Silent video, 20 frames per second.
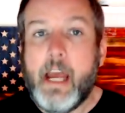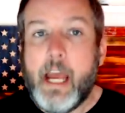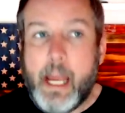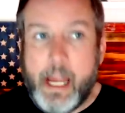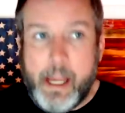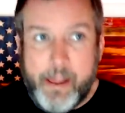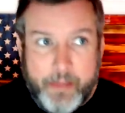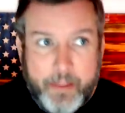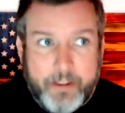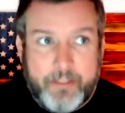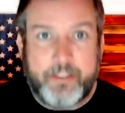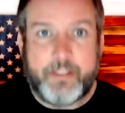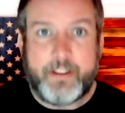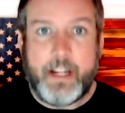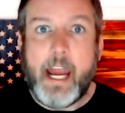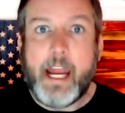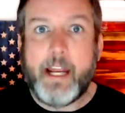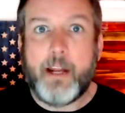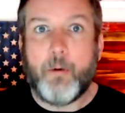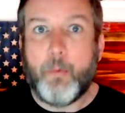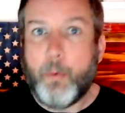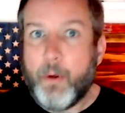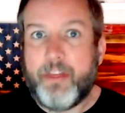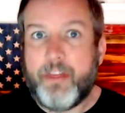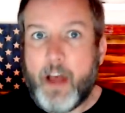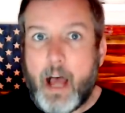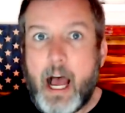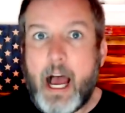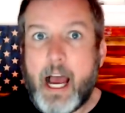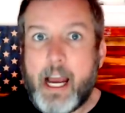in the state with
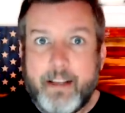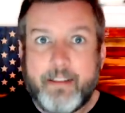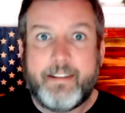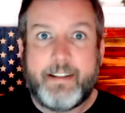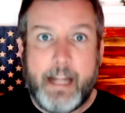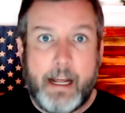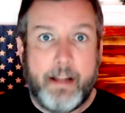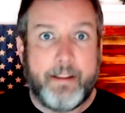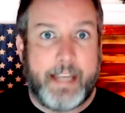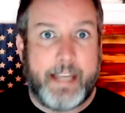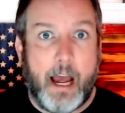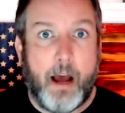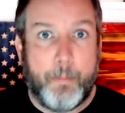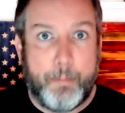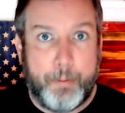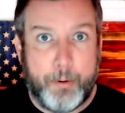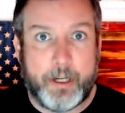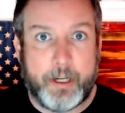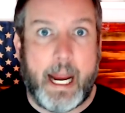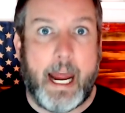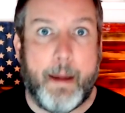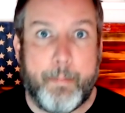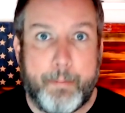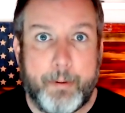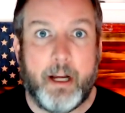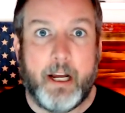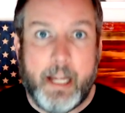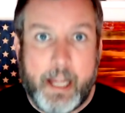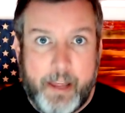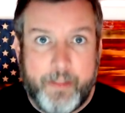the highest death count per
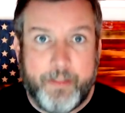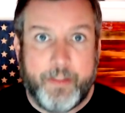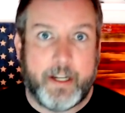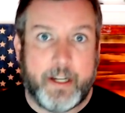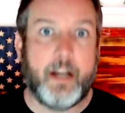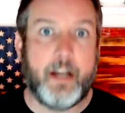capita in the